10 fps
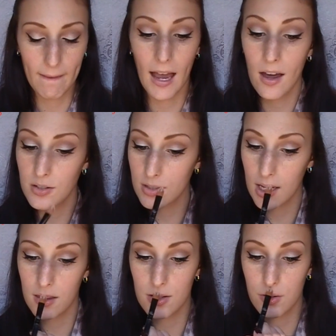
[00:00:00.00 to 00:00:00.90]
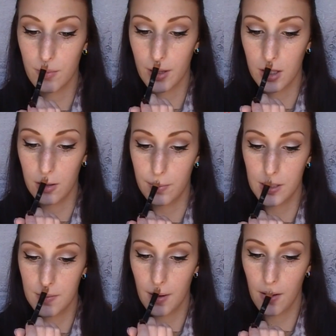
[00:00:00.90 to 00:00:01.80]
I also take this through my
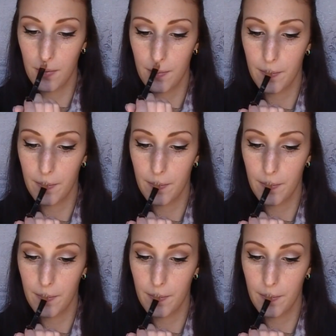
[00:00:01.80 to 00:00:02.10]
Cupid's bow